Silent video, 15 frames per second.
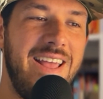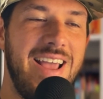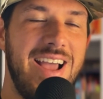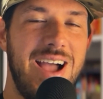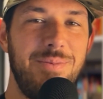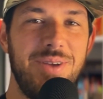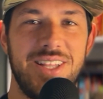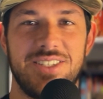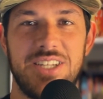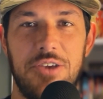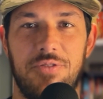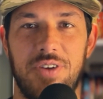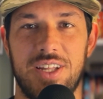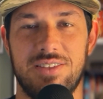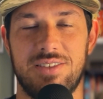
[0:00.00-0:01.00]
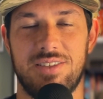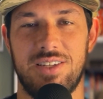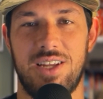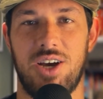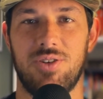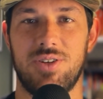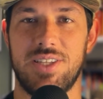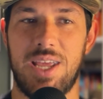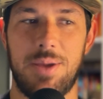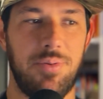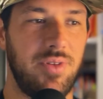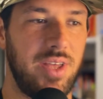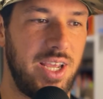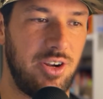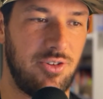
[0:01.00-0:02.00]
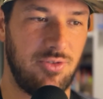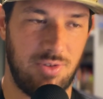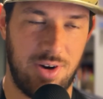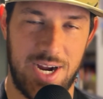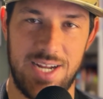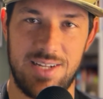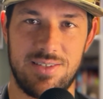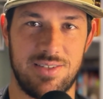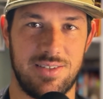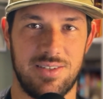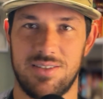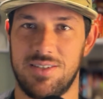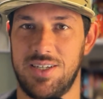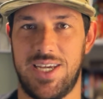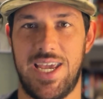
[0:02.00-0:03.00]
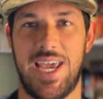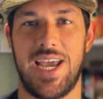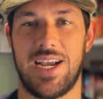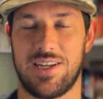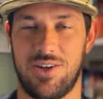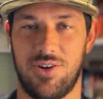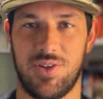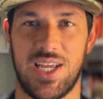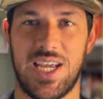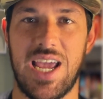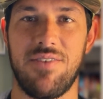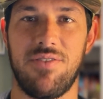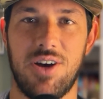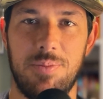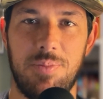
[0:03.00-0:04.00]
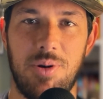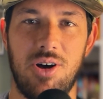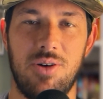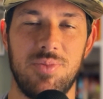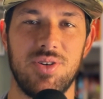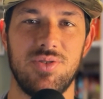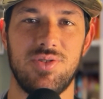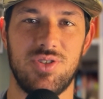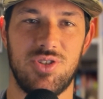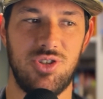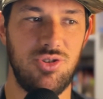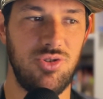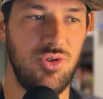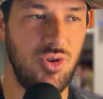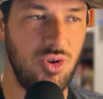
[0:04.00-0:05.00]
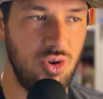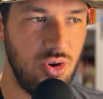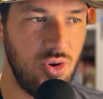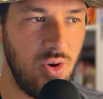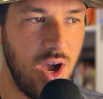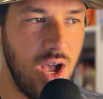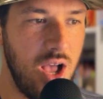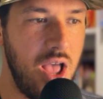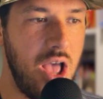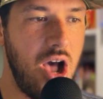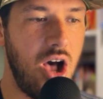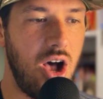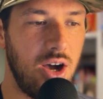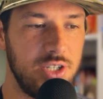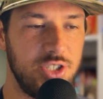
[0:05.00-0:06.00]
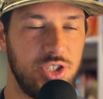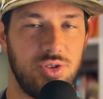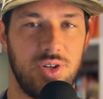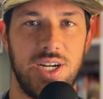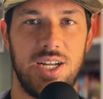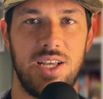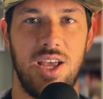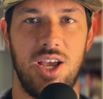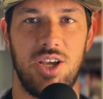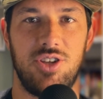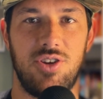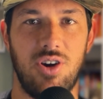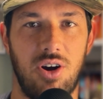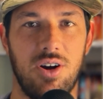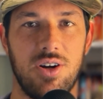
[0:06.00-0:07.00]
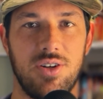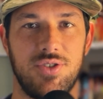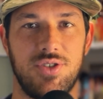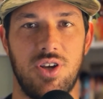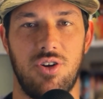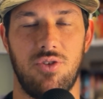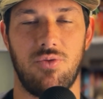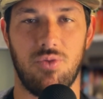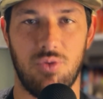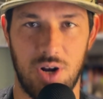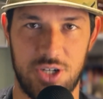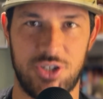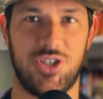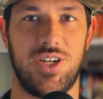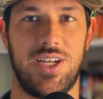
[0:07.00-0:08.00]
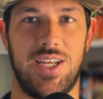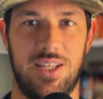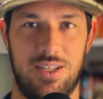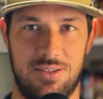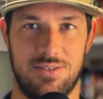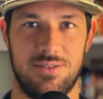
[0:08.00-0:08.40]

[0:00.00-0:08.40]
I mean, the defense, no. Did they play great? Heck no. They gave up almost 200 yards rushing.